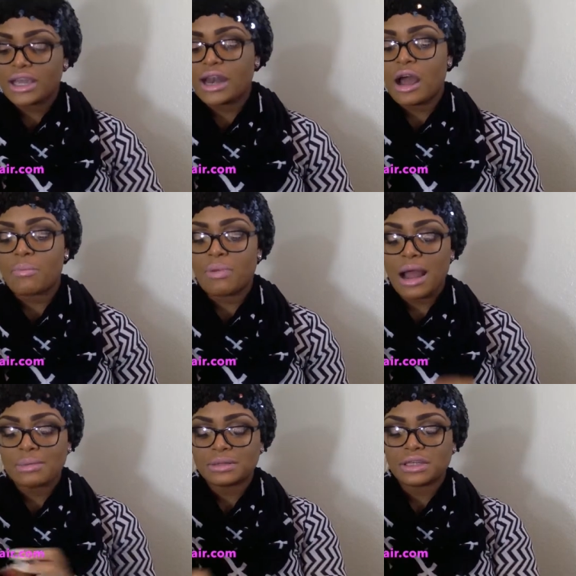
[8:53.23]
And I'm
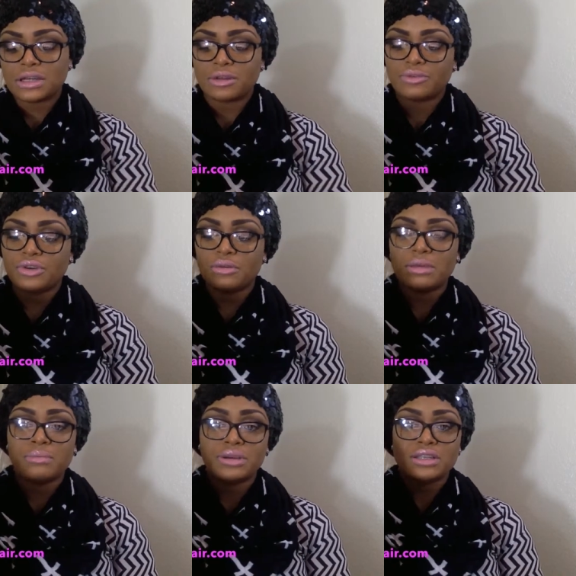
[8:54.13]
probably going to film
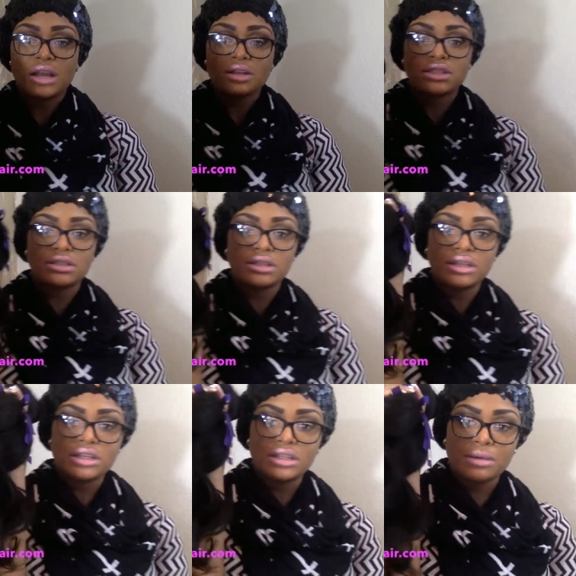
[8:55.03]
it. But y'all just
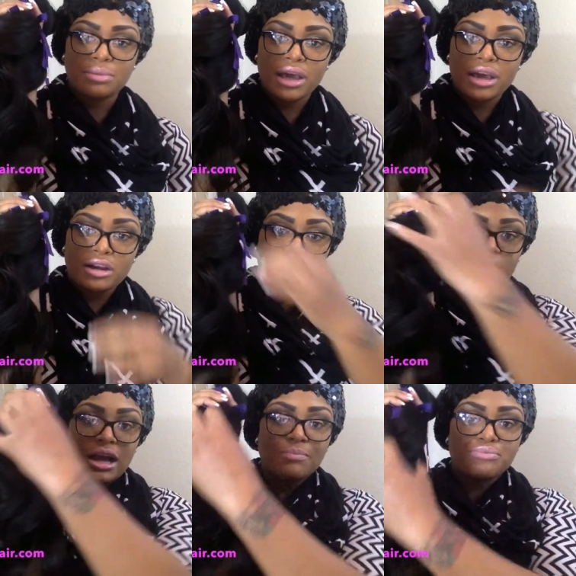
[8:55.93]
look at that pattern.
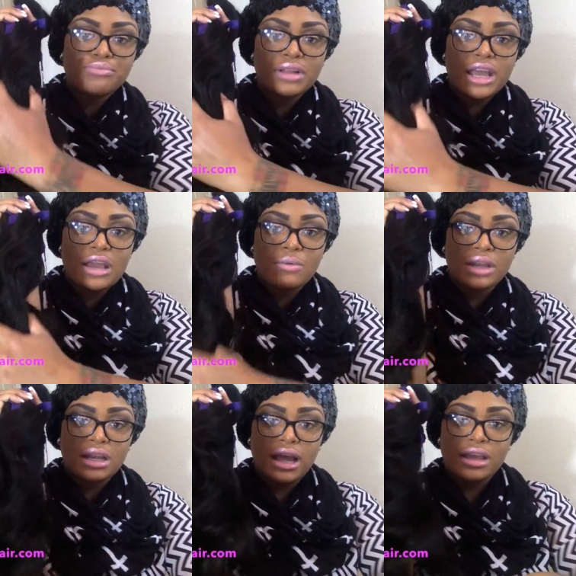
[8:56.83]
Like, I'm playing with
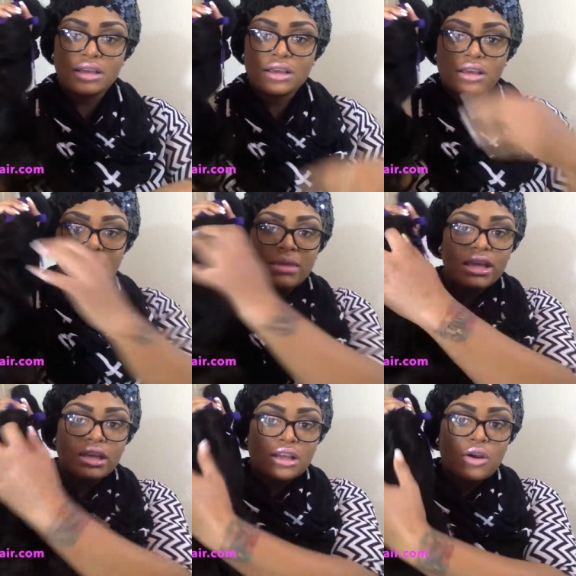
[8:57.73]
it, like,
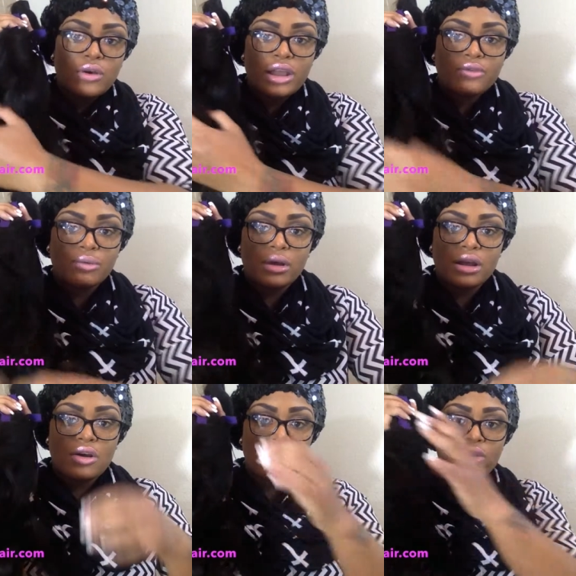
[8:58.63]
making it go everywhere
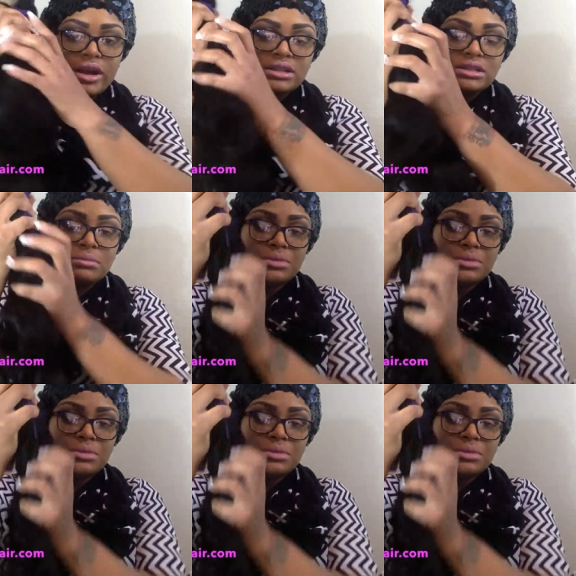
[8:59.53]
and go crazy.